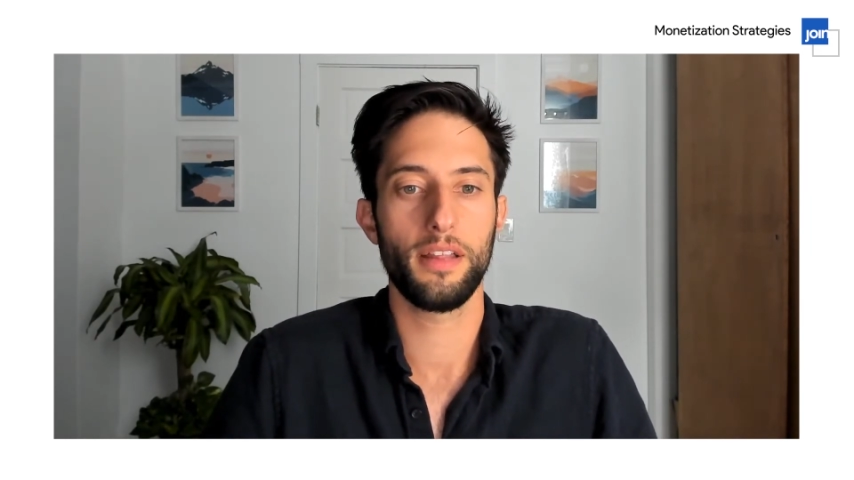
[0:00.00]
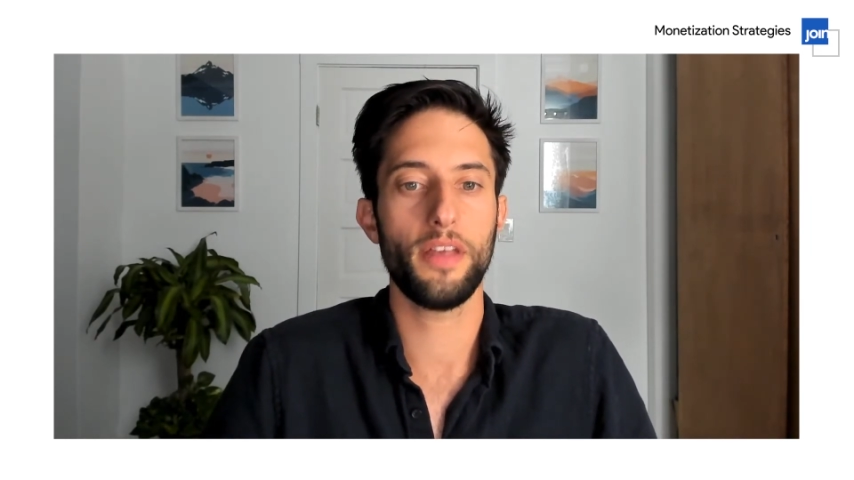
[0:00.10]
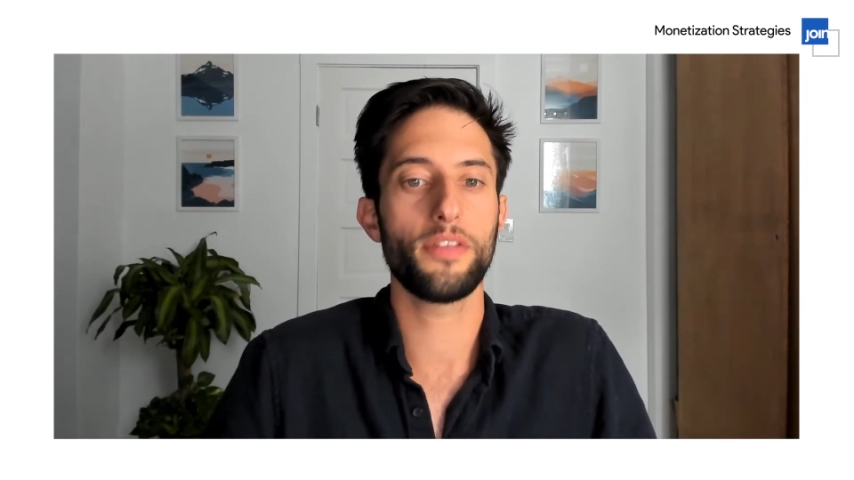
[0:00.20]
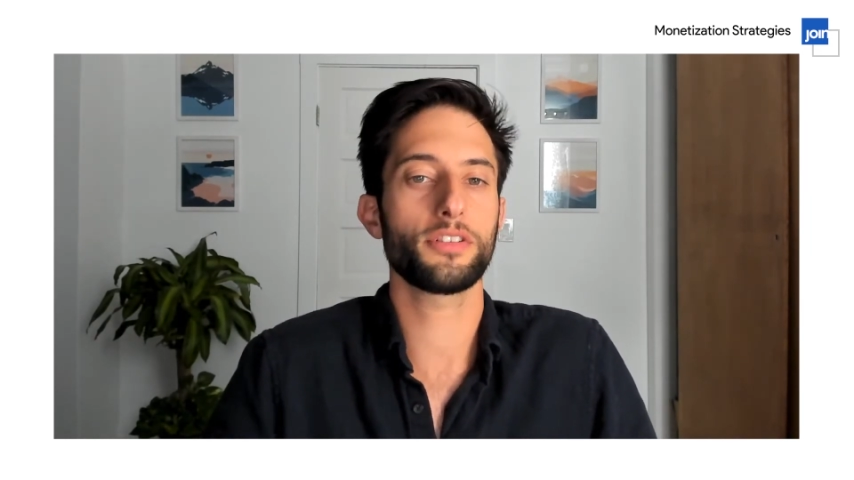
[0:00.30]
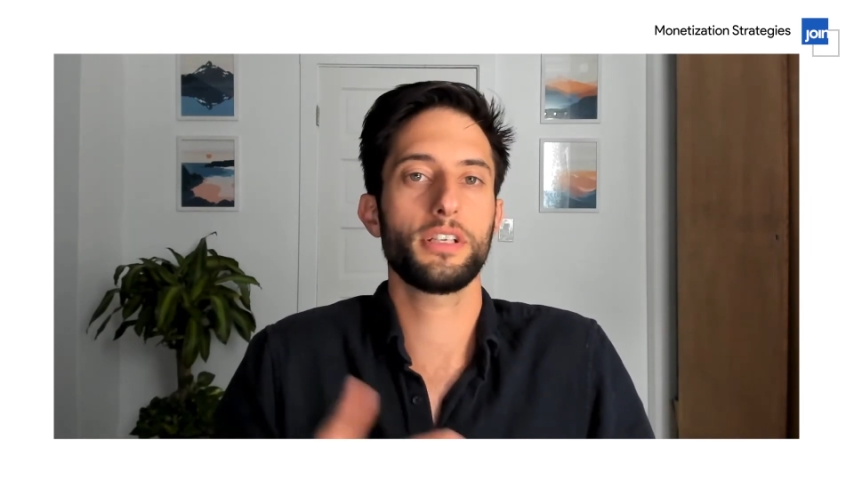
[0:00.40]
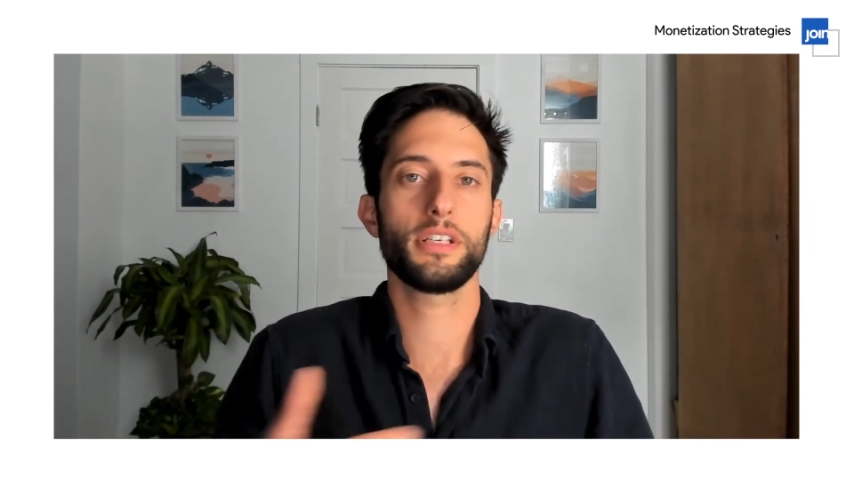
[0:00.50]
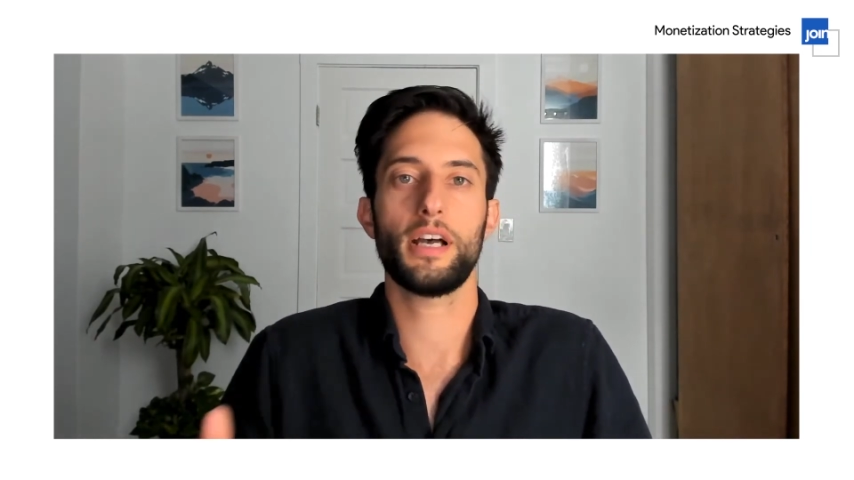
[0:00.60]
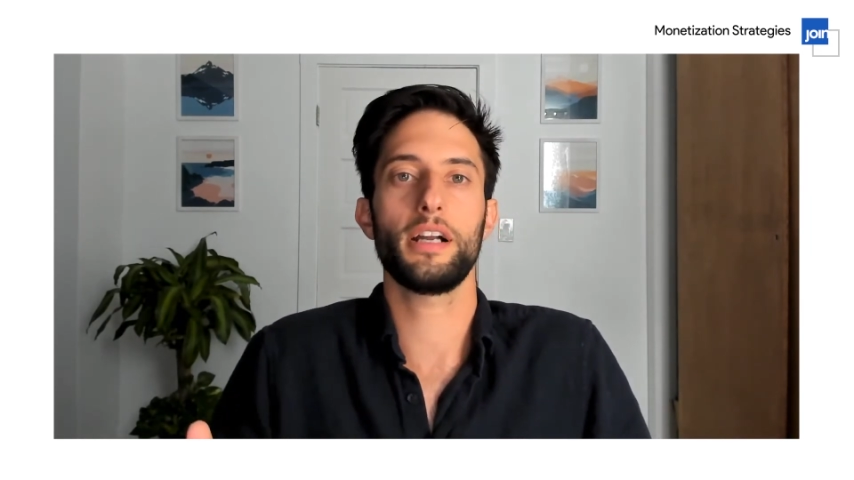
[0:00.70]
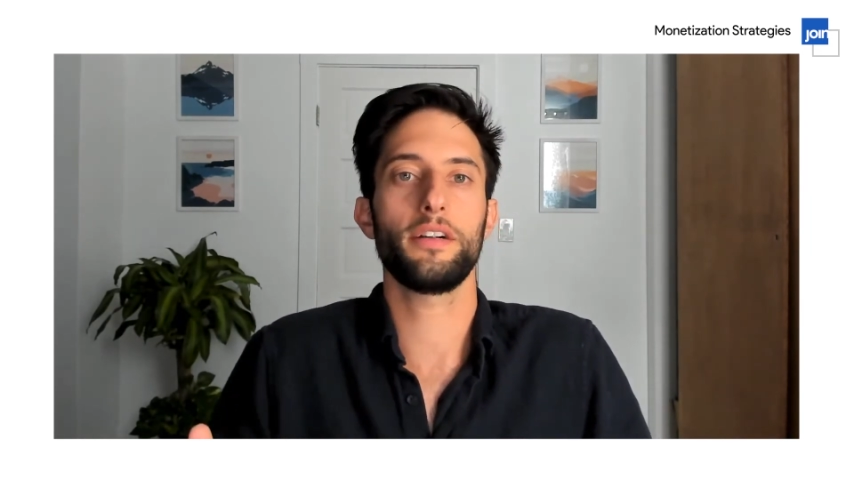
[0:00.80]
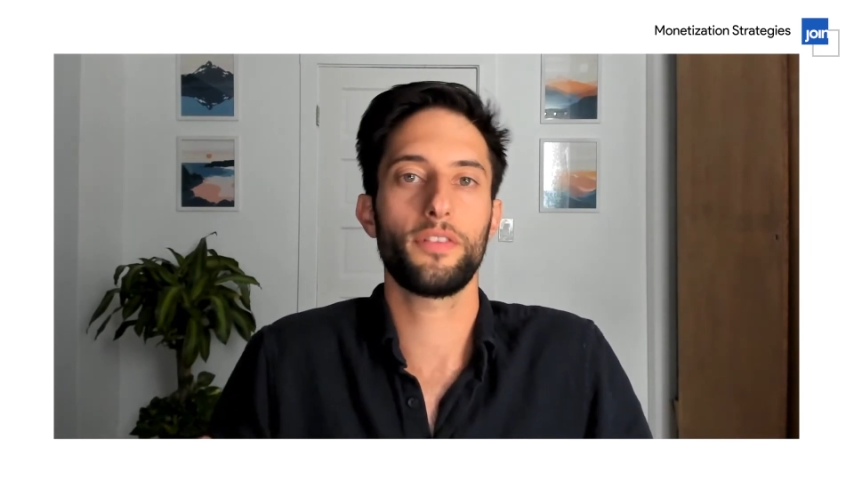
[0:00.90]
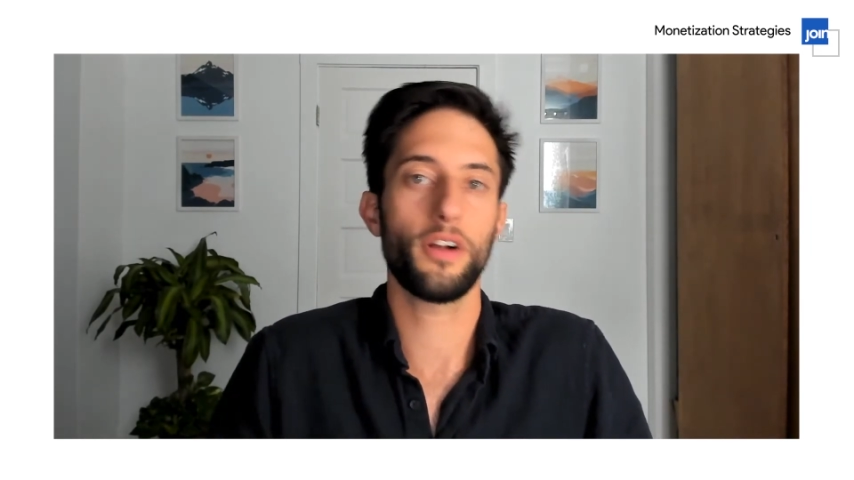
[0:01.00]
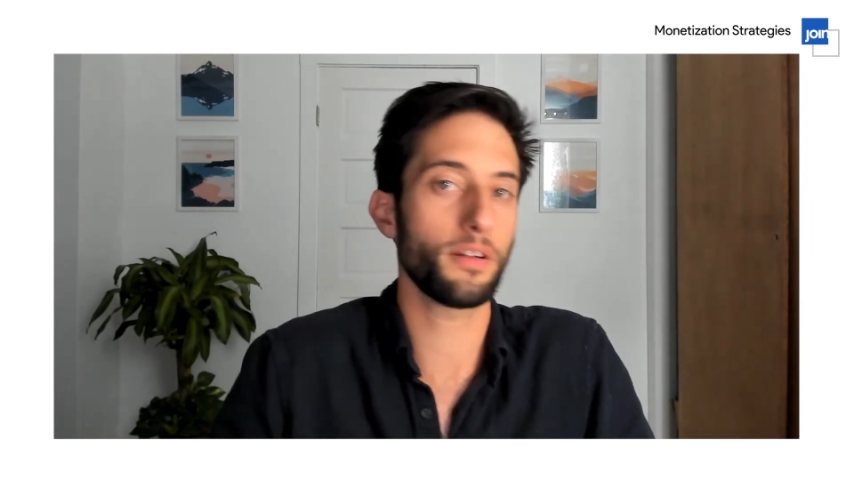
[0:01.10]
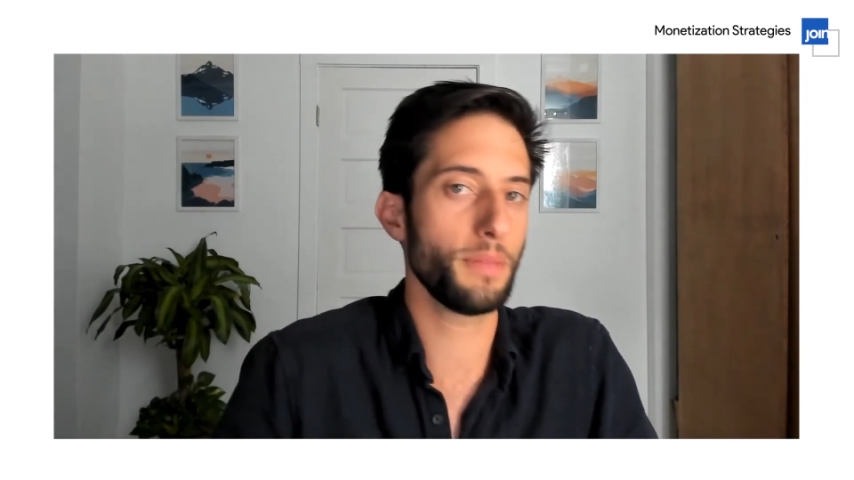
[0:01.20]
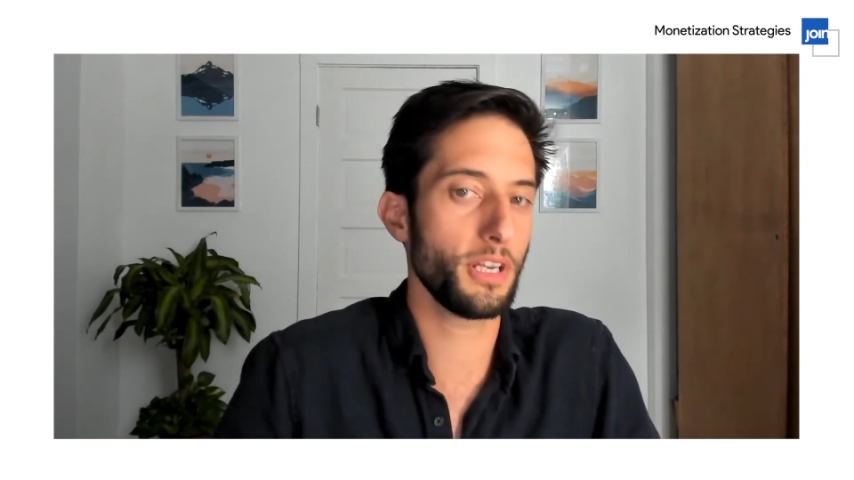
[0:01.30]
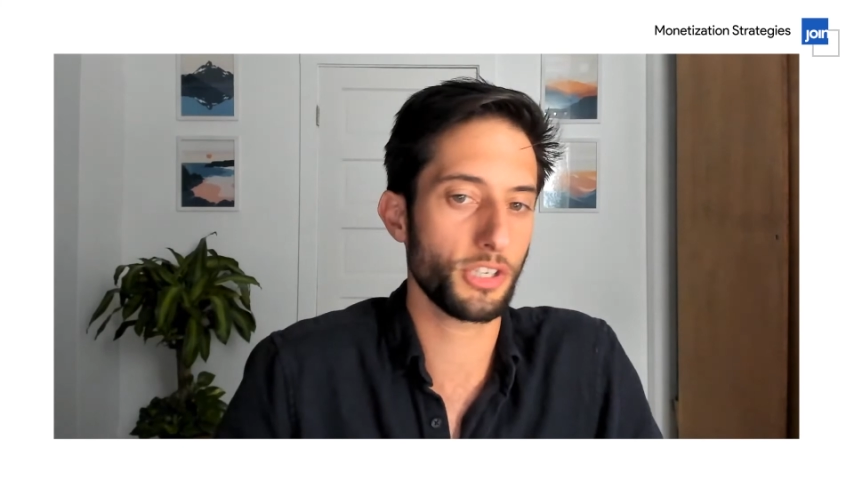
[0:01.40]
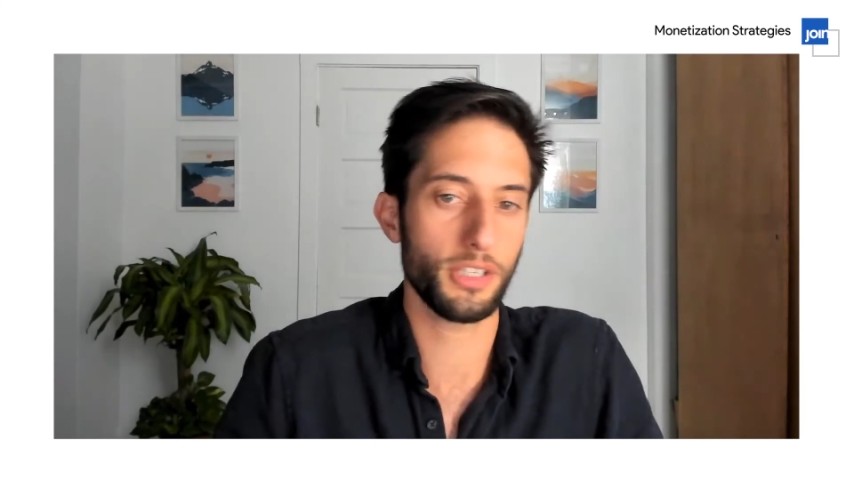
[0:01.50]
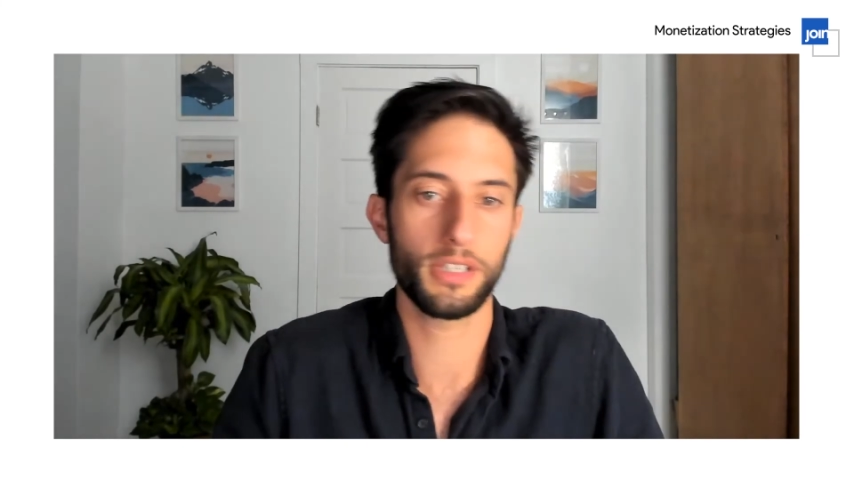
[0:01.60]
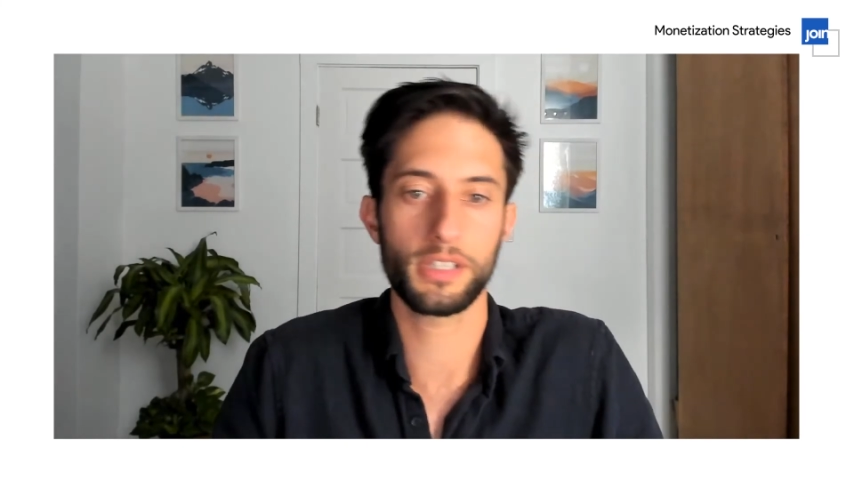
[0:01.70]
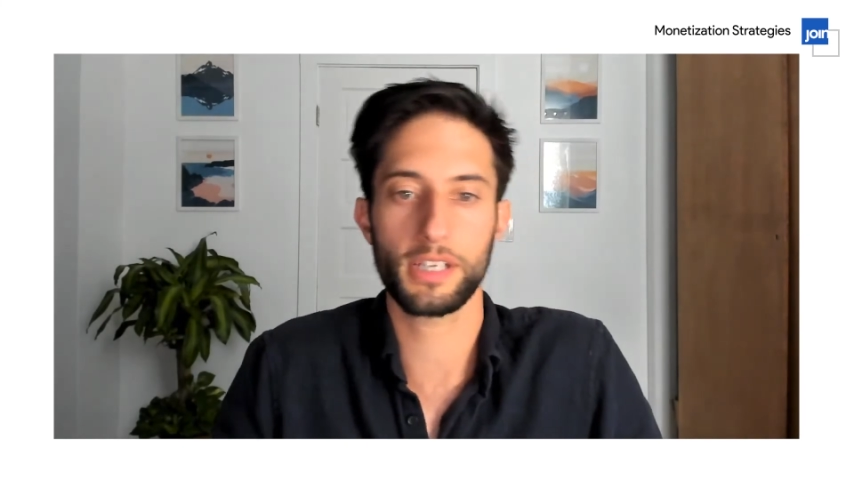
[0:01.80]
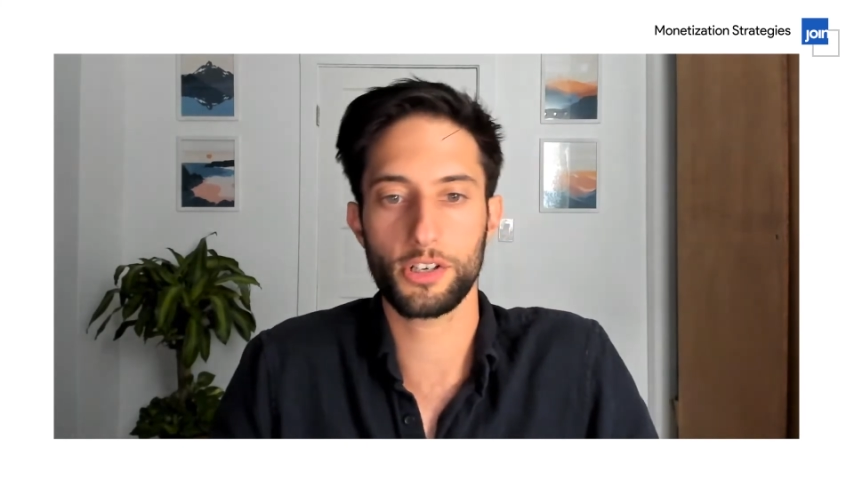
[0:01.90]
then there's a desire for automation and
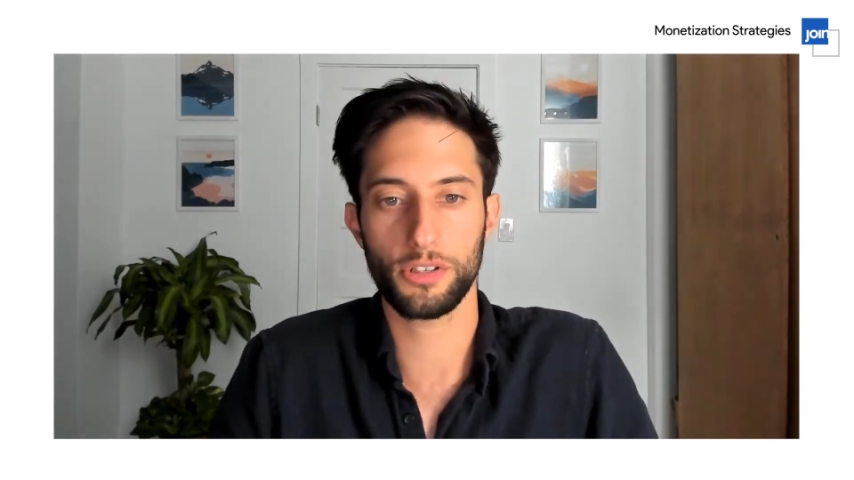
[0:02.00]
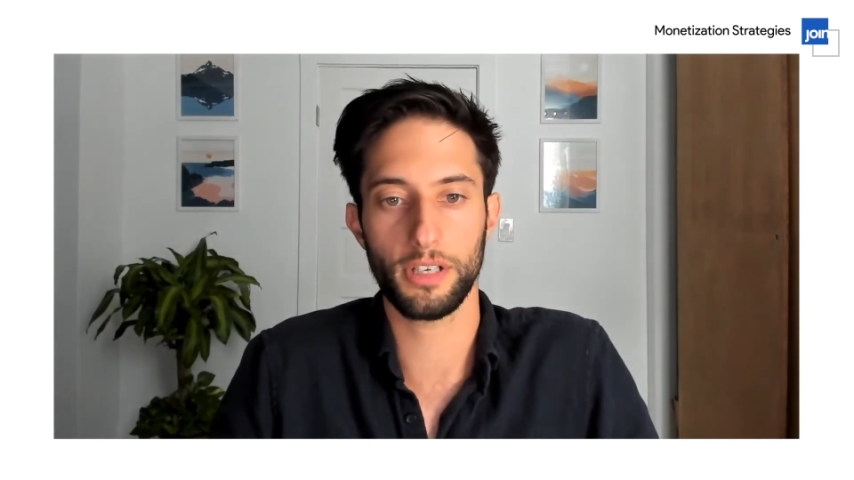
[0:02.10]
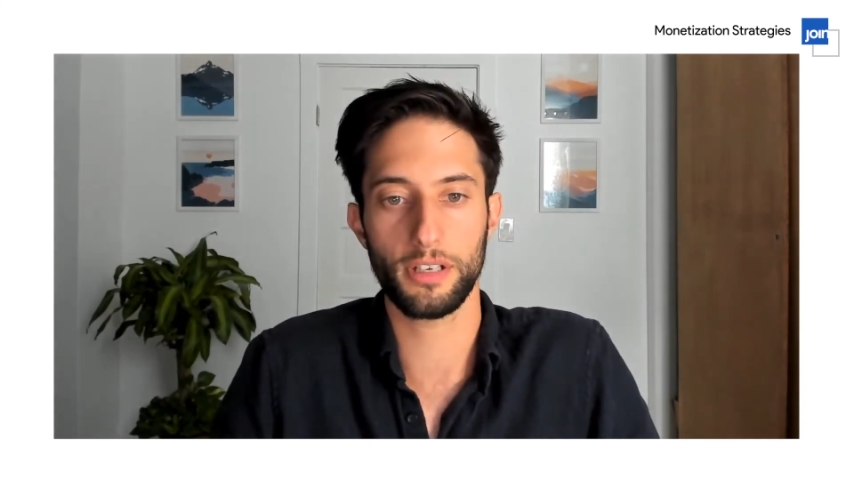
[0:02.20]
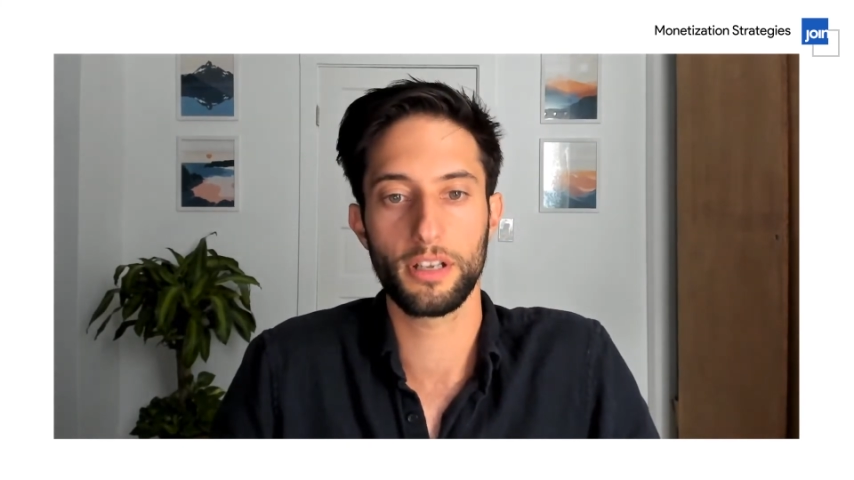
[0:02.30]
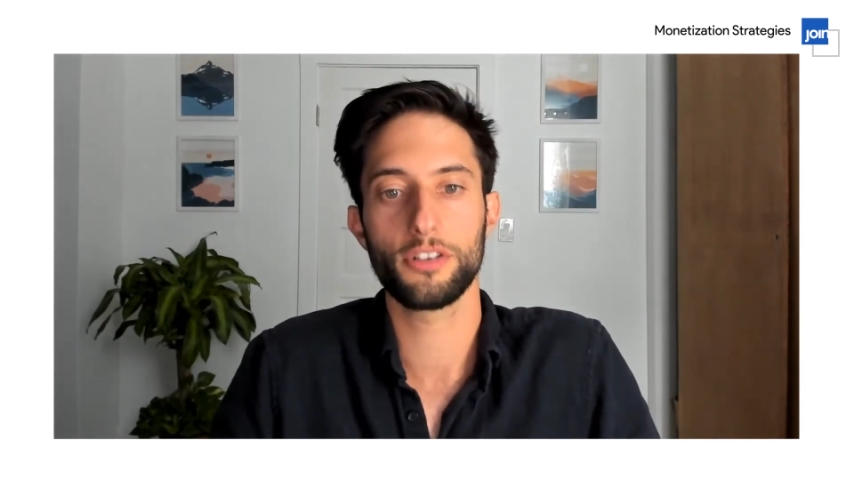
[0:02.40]
scheduling